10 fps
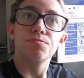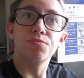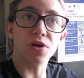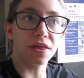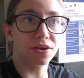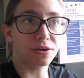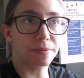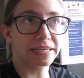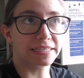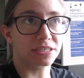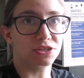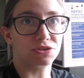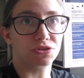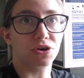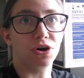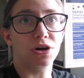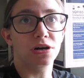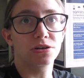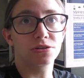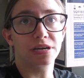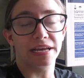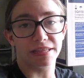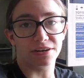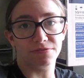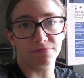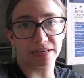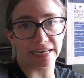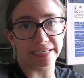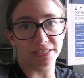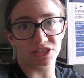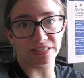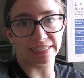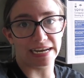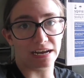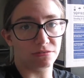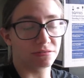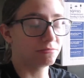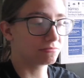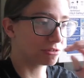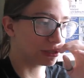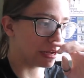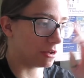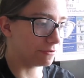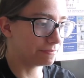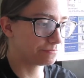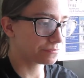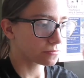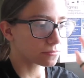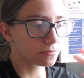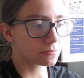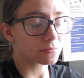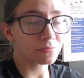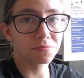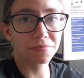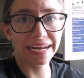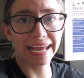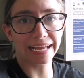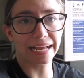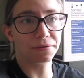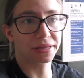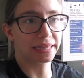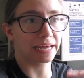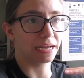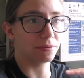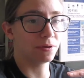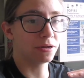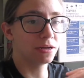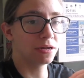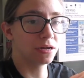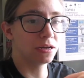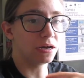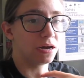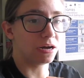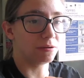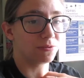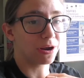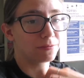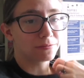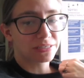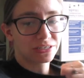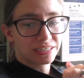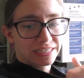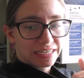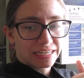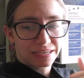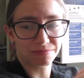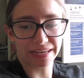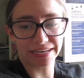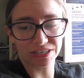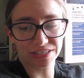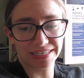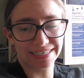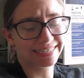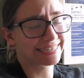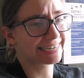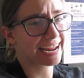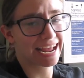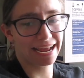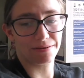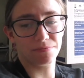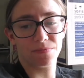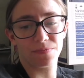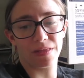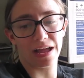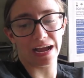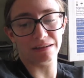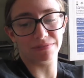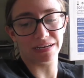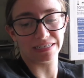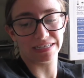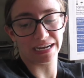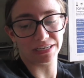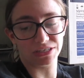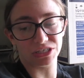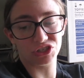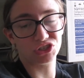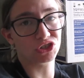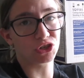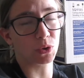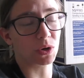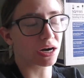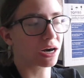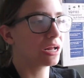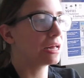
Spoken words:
brother and my sister-in-law and their kids are in town, so been hanging out with them. Probably gonna see them later today. I'm not entirely sure,